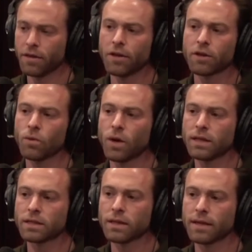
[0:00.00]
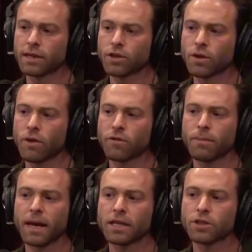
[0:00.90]
they're the ones that took over
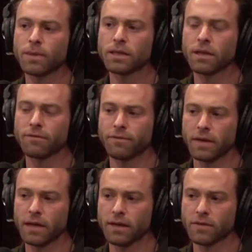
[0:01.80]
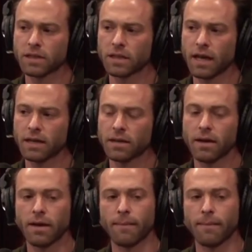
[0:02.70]
management and funding of the site